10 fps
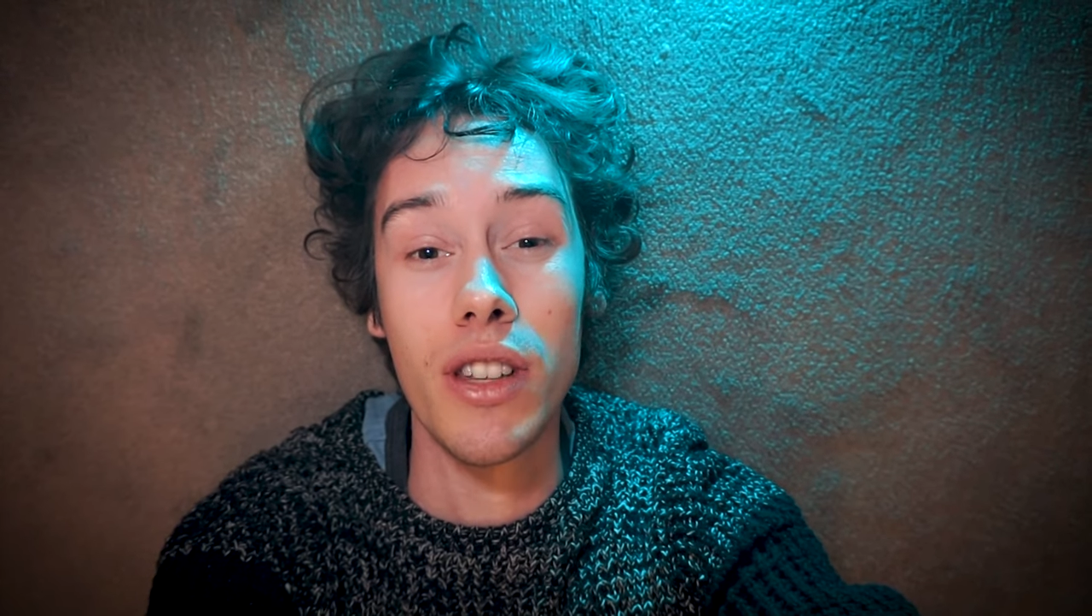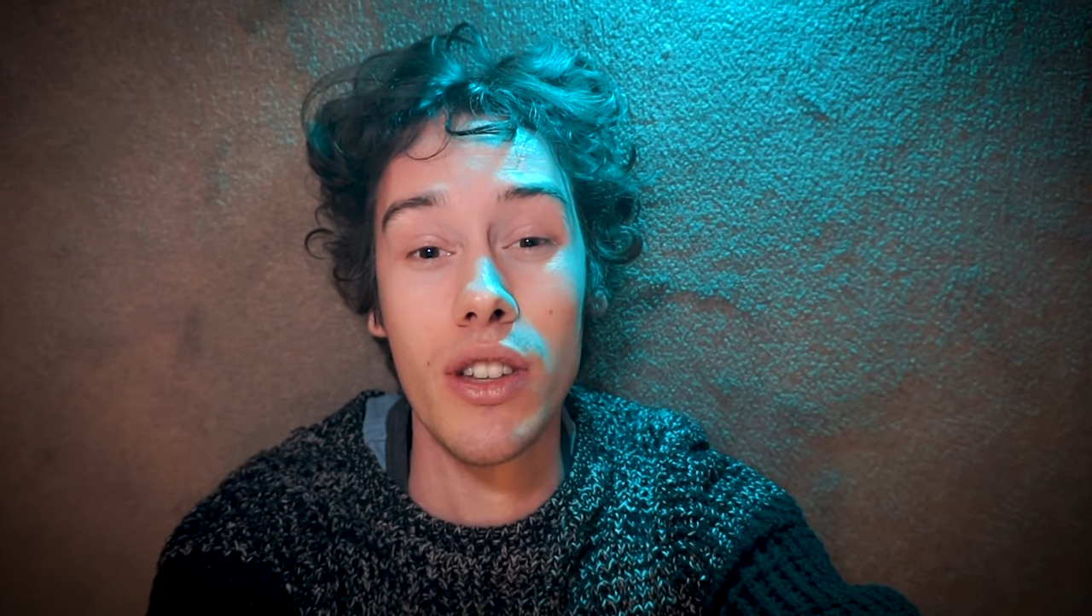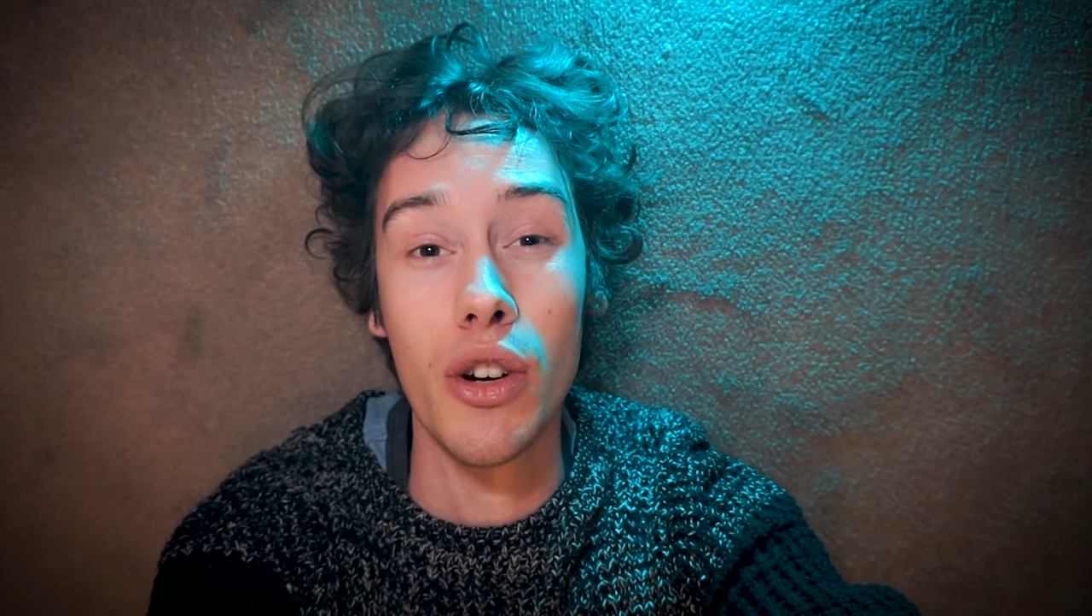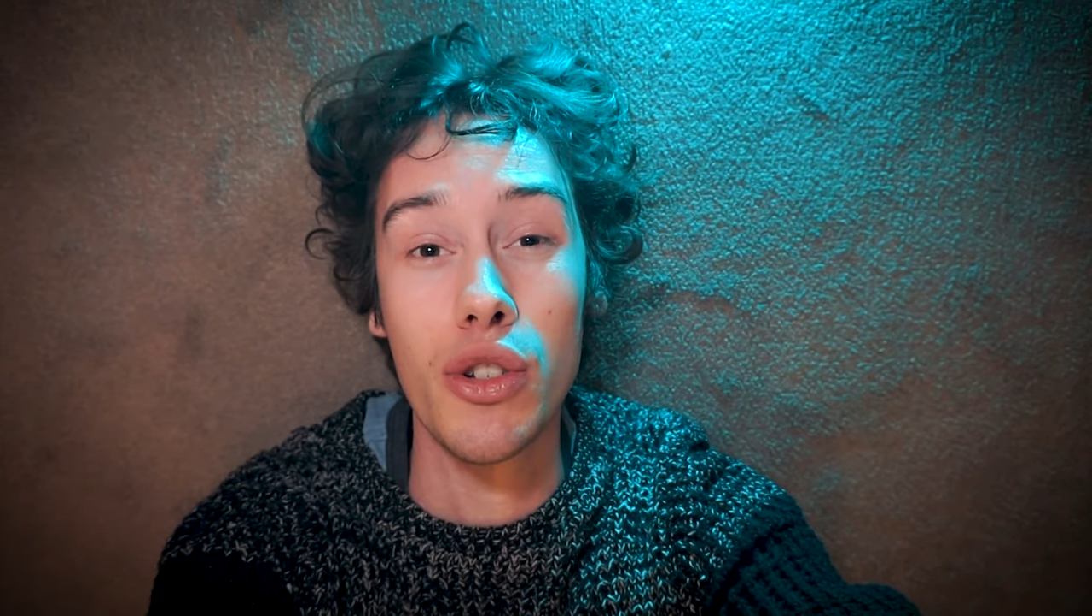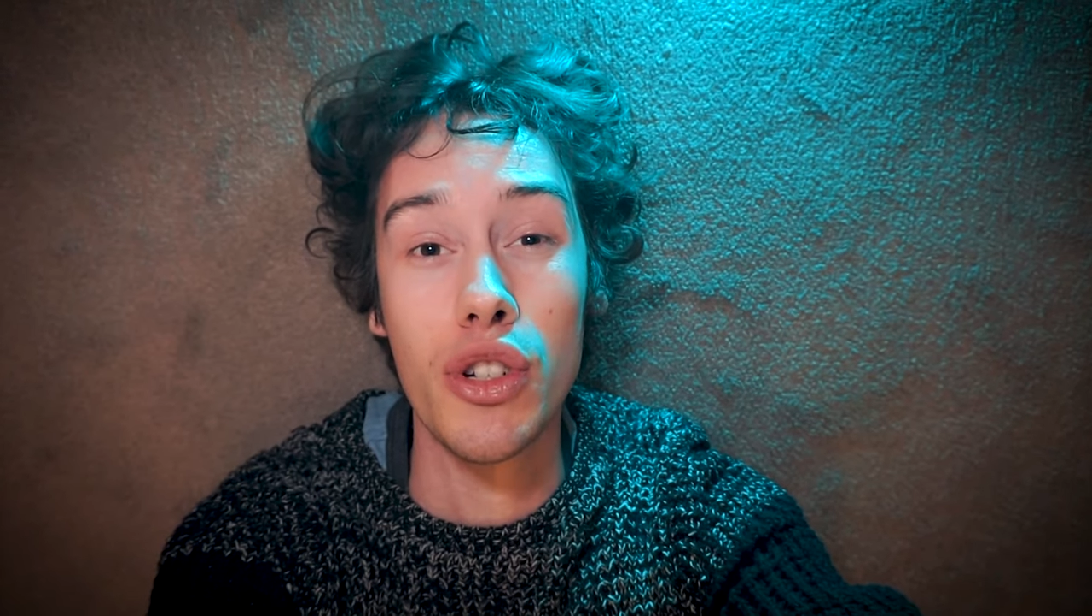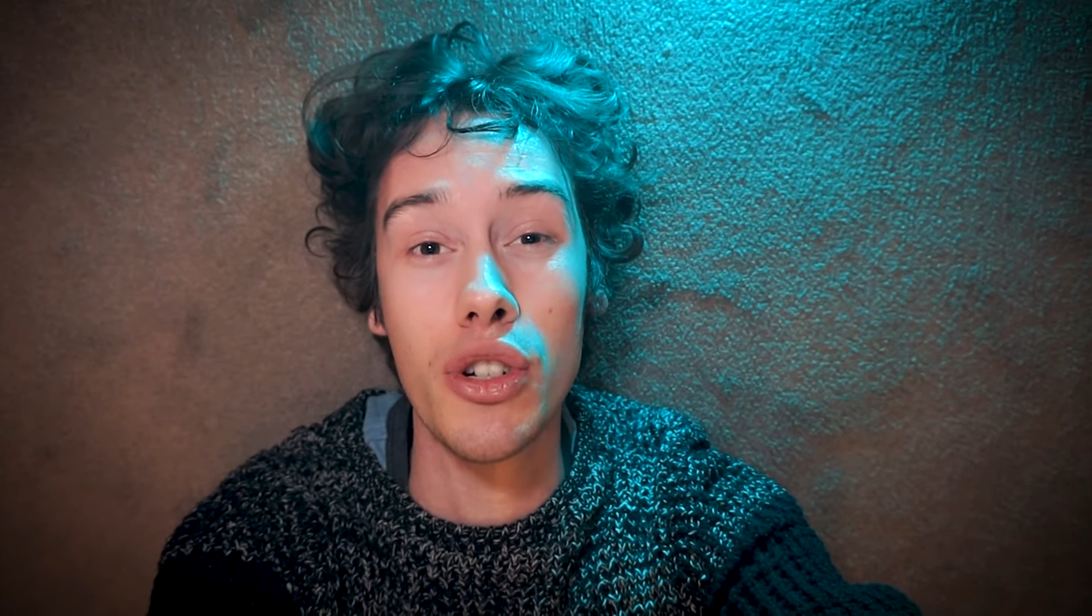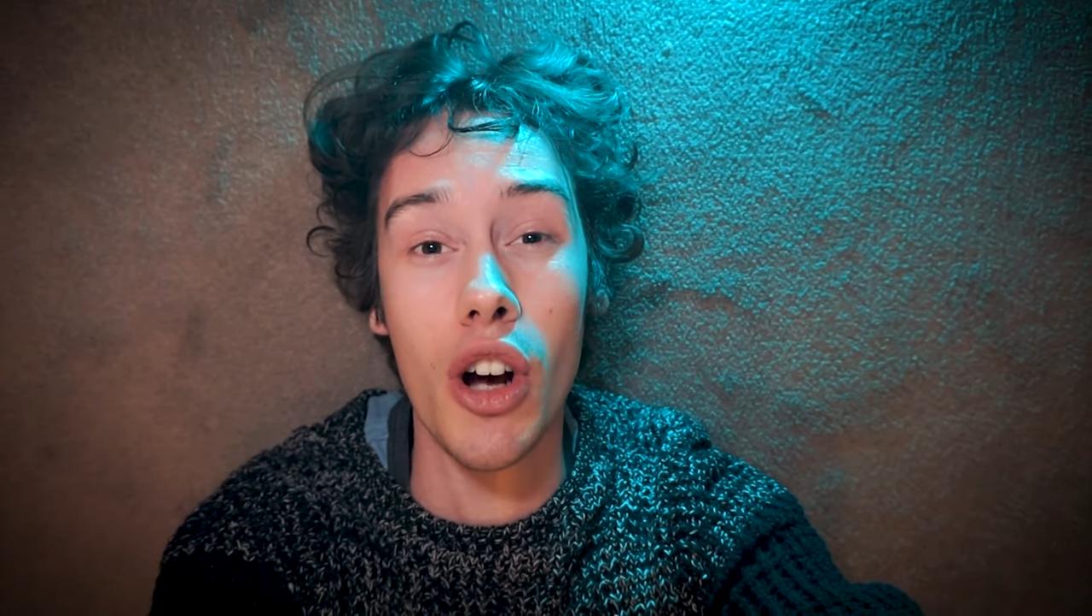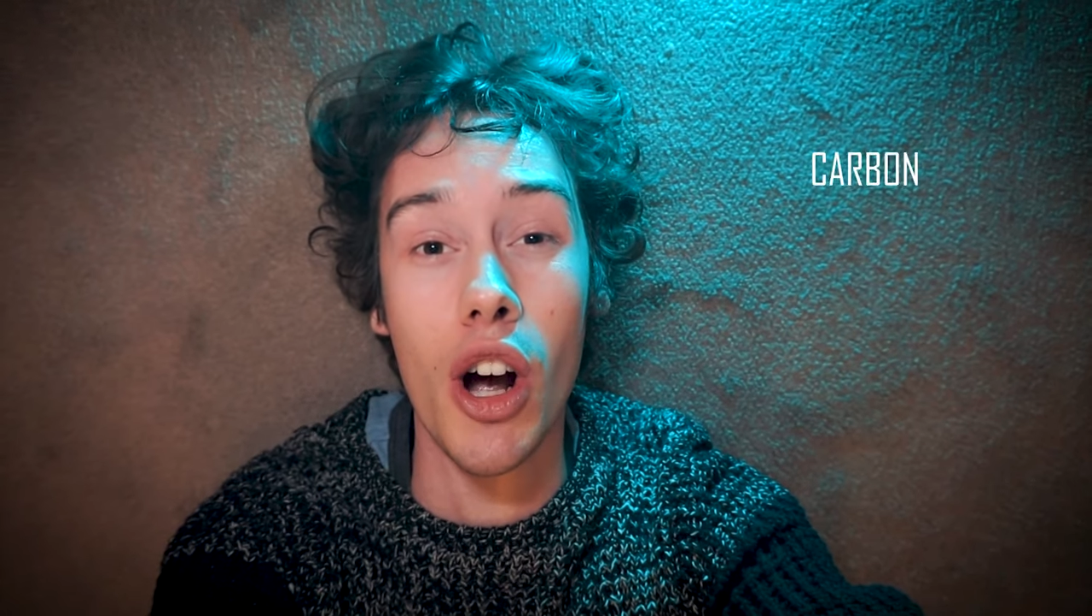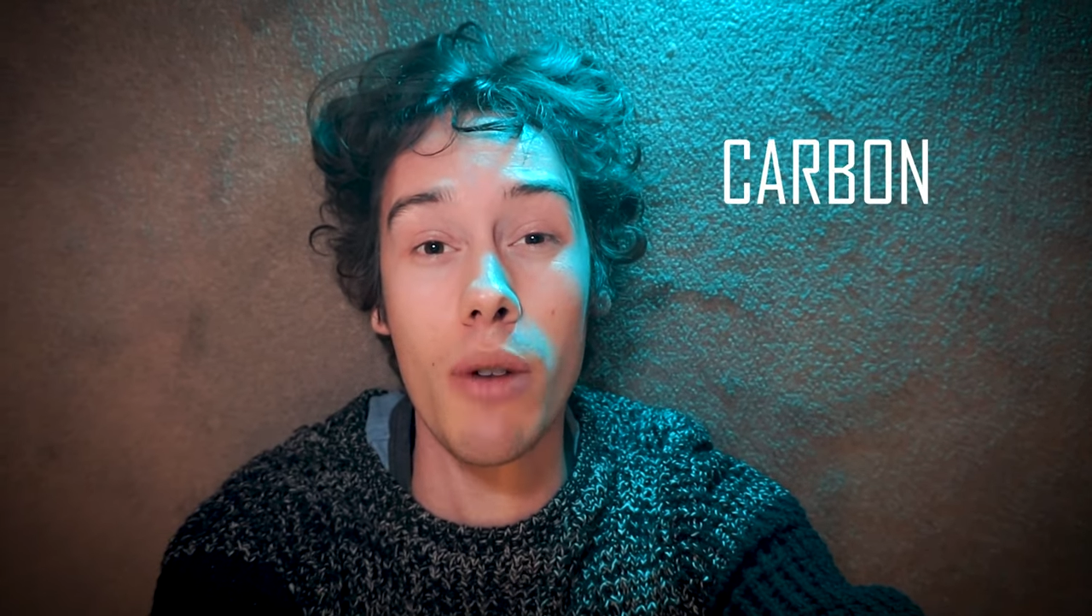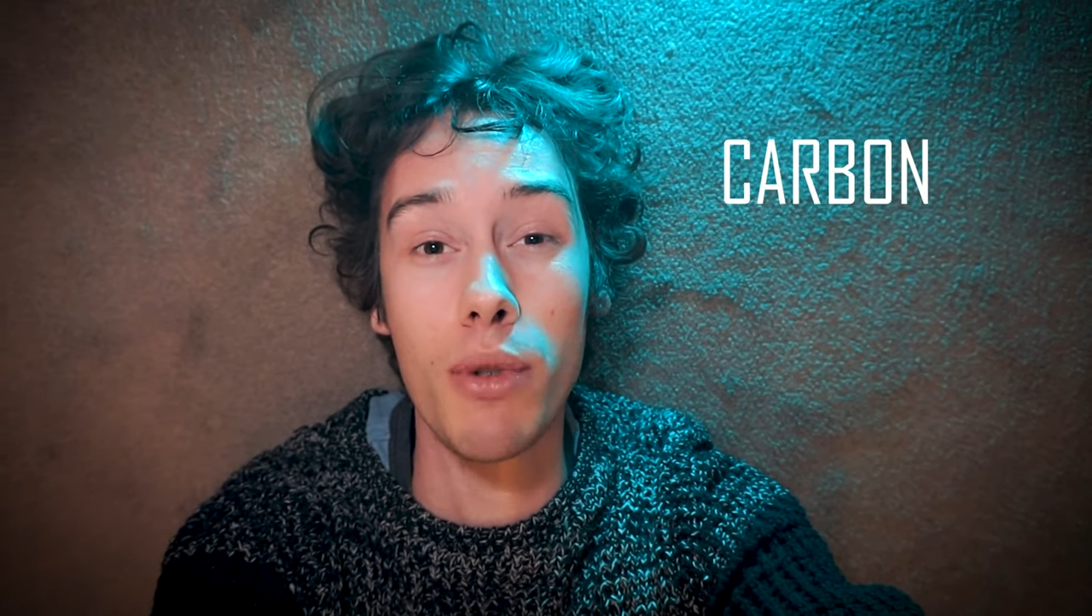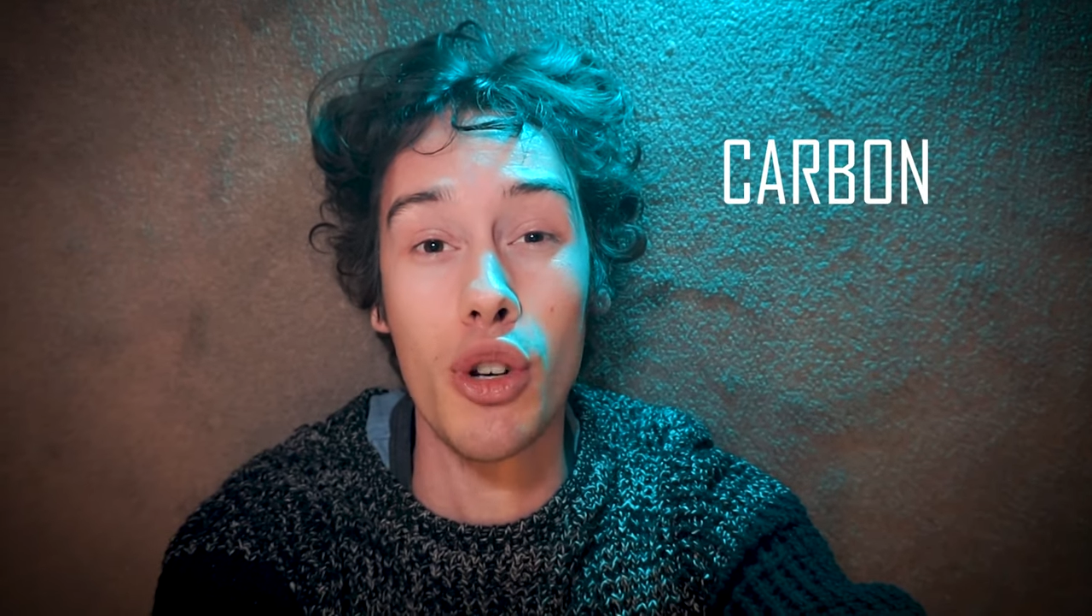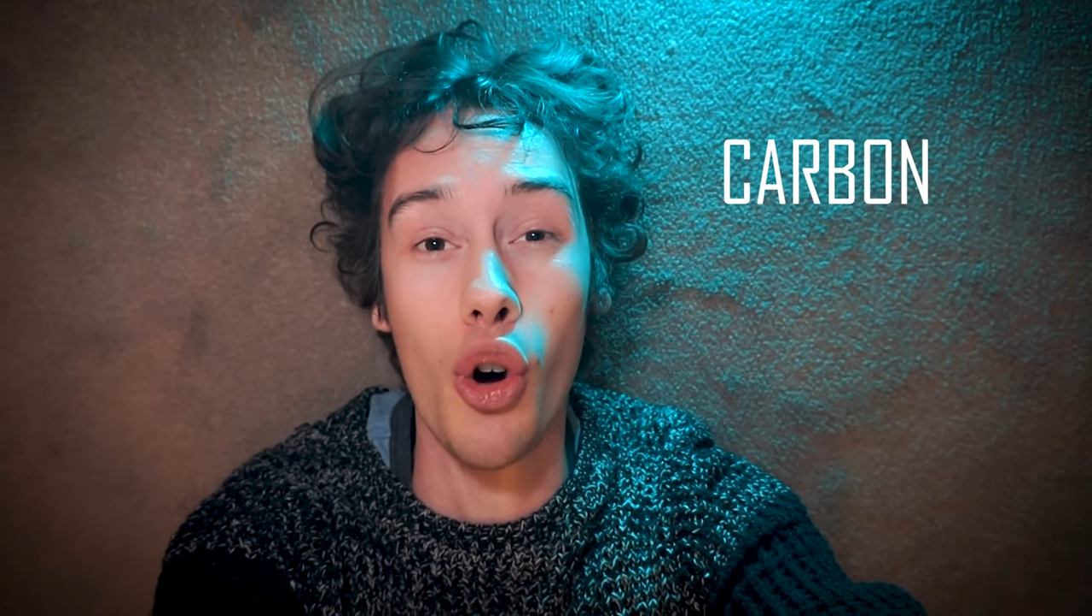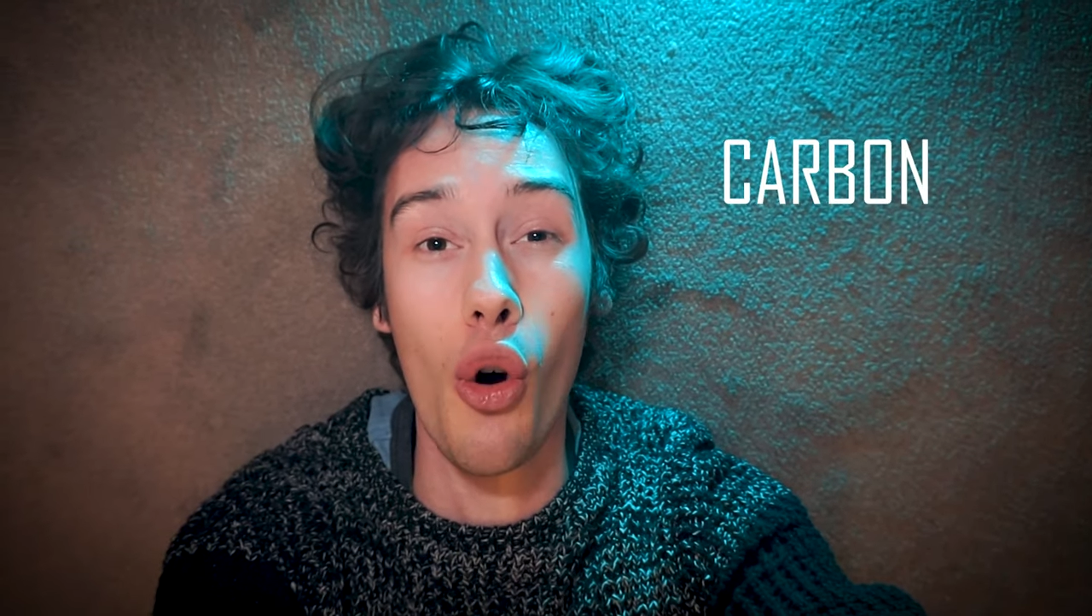those carbon